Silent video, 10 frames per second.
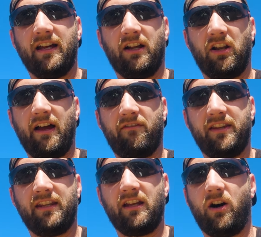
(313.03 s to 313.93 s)
It'll have
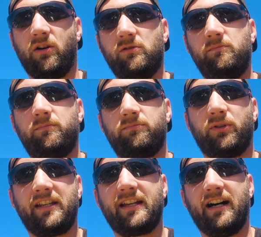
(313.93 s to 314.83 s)
the hole
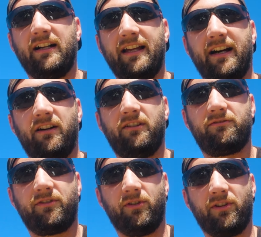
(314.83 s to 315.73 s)
pre-cut out
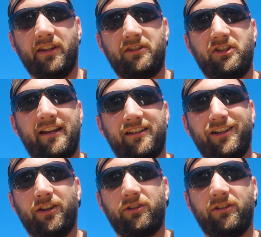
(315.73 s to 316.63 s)
for the chain to
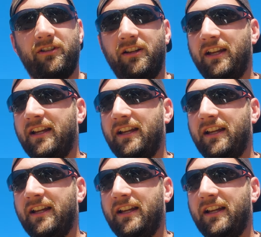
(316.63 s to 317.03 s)
go through,